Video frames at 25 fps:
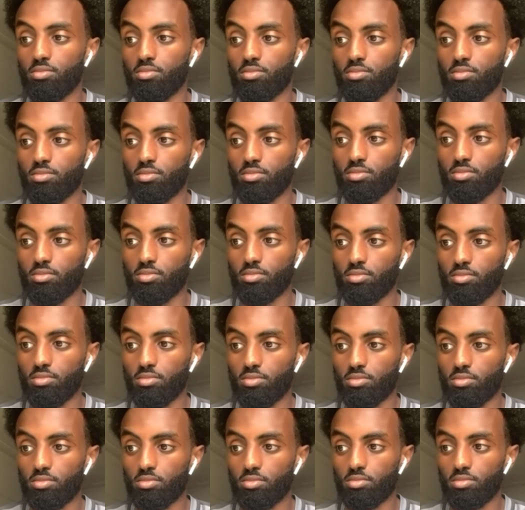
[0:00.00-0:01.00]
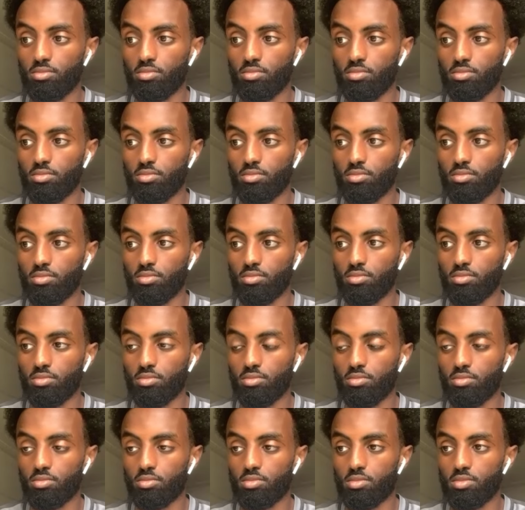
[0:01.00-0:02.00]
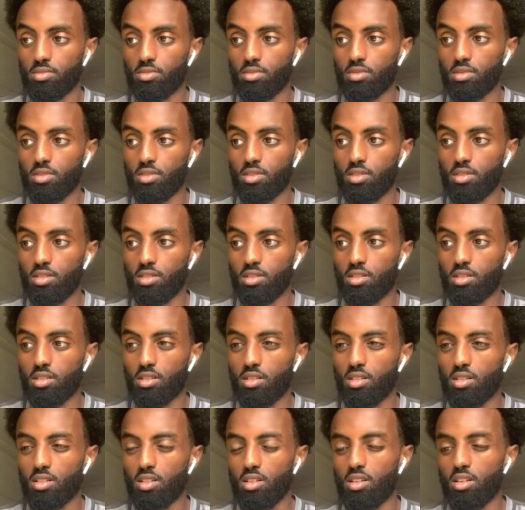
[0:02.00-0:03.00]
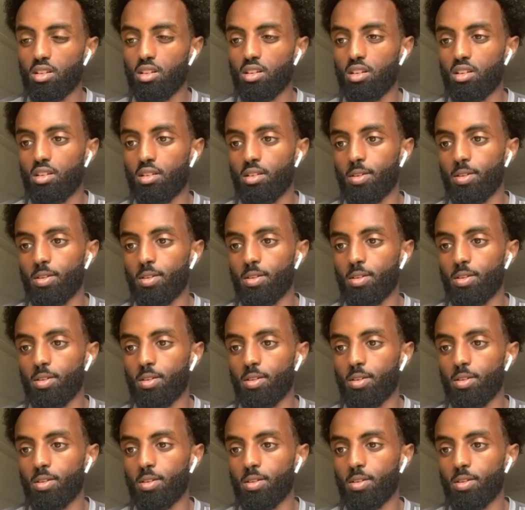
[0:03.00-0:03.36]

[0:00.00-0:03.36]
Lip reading: (silence)